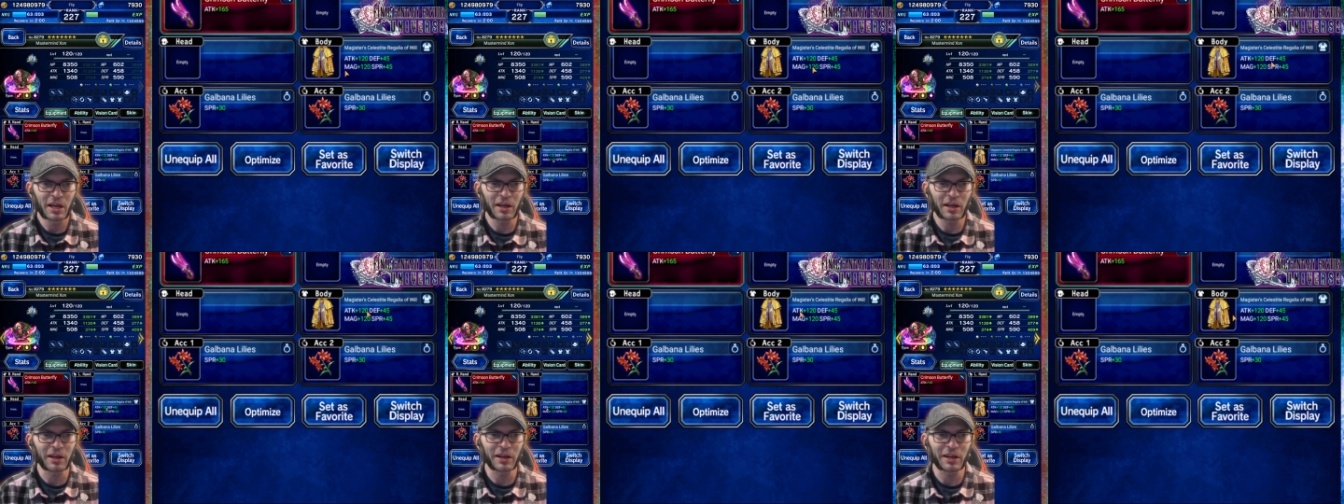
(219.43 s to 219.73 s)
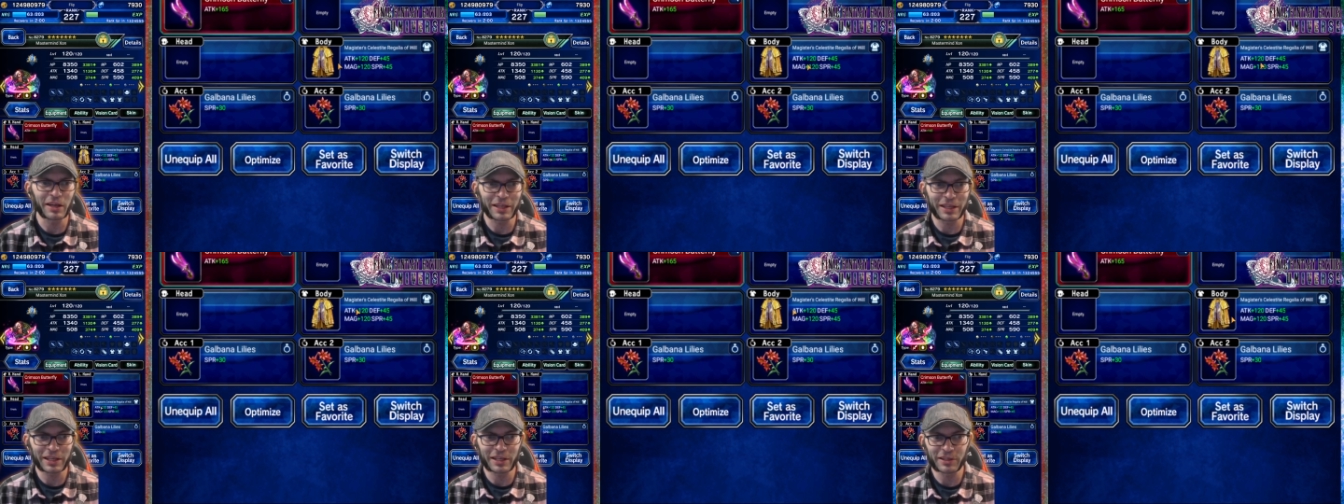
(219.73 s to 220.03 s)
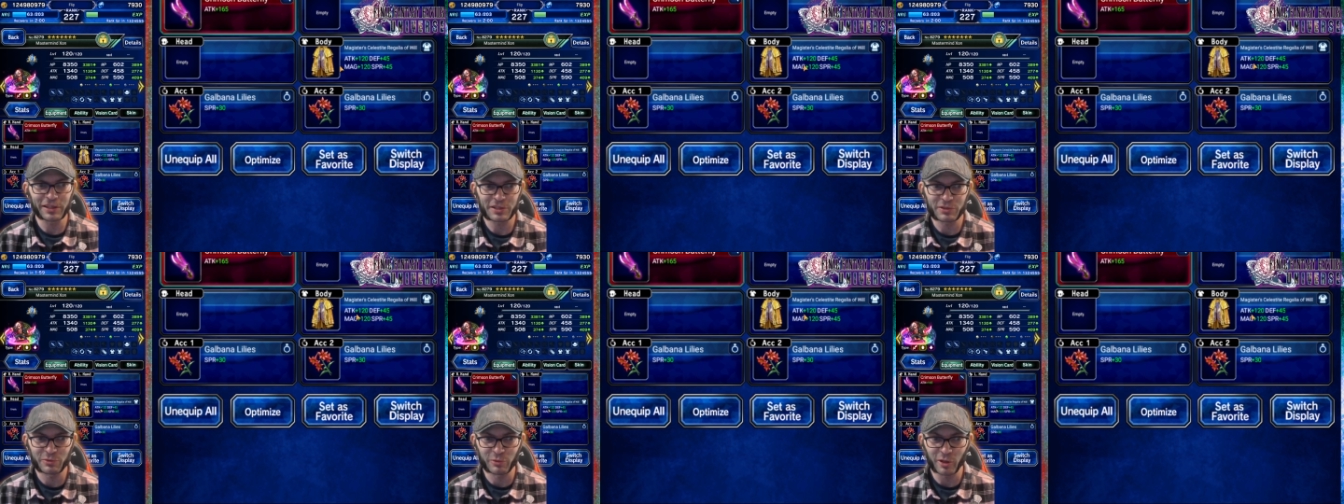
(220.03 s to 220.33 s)

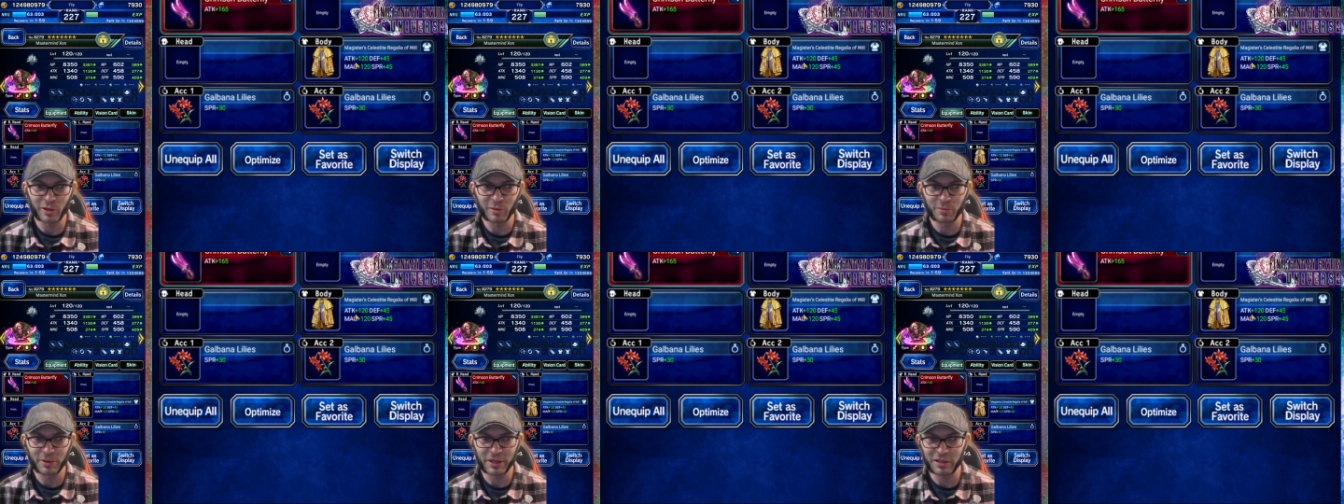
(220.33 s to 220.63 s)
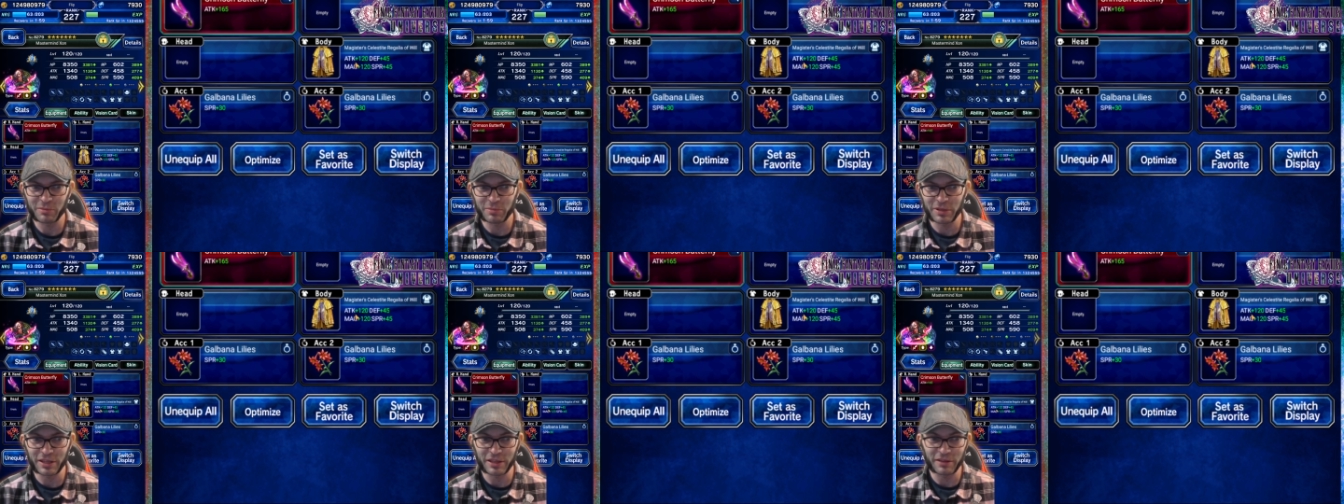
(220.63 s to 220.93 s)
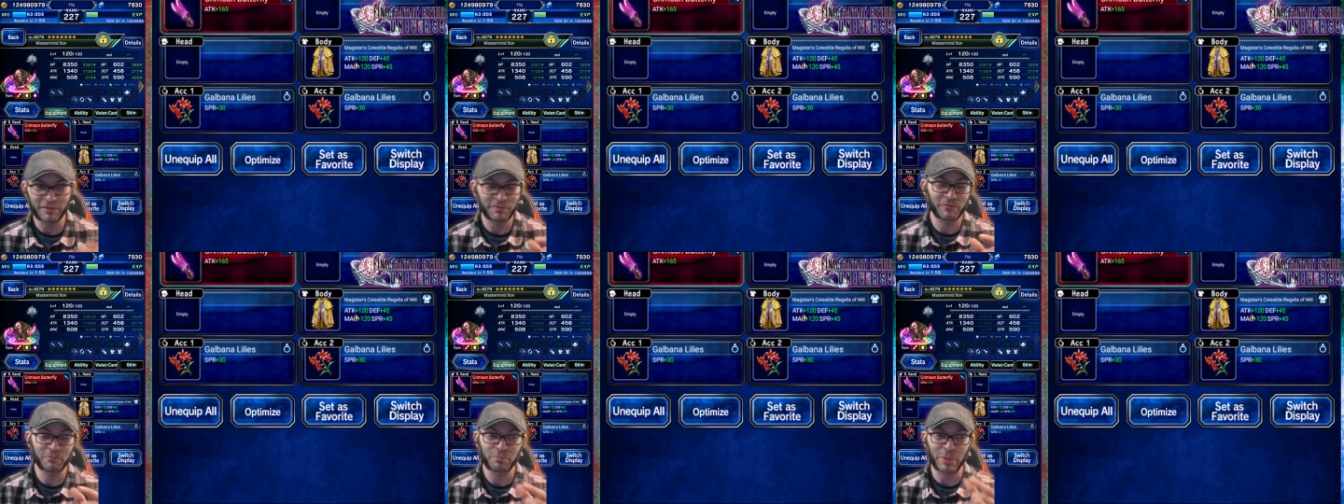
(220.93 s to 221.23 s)
Again, this robe can be
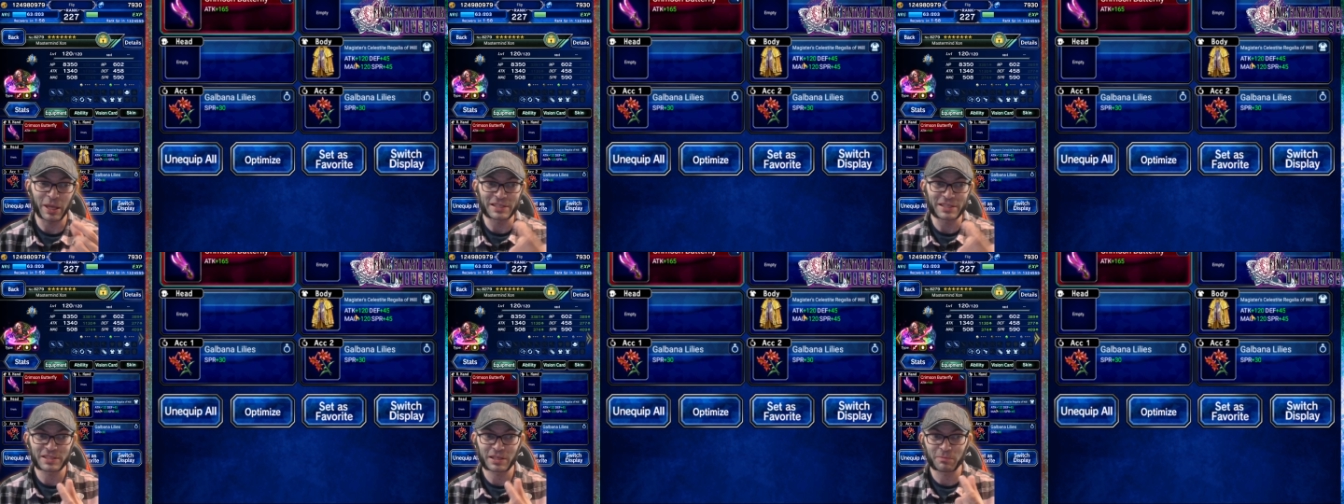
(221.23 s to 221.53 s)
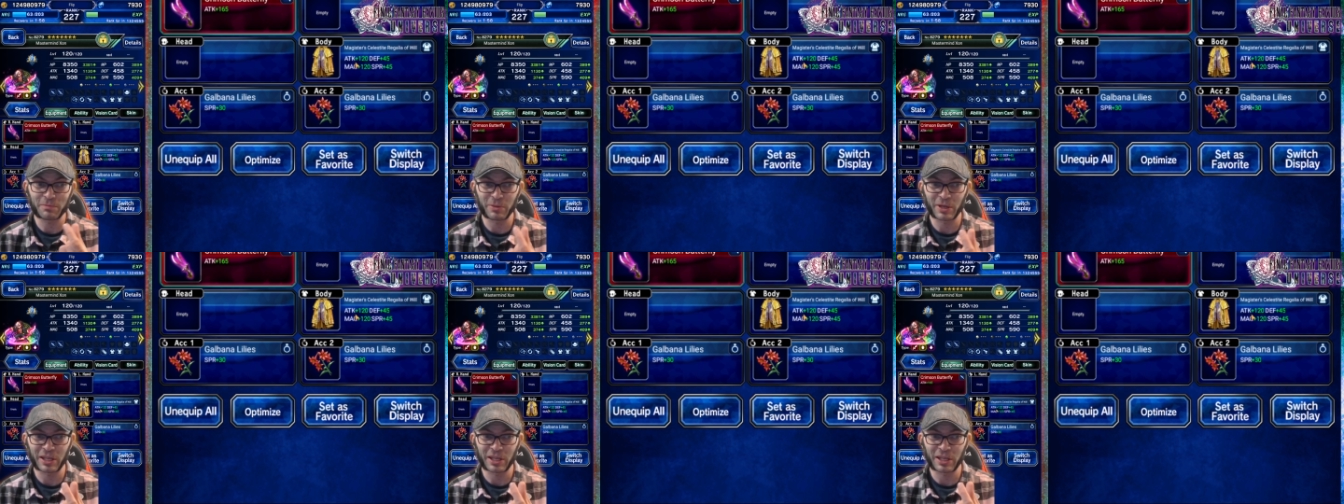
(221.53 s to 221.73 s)
the basic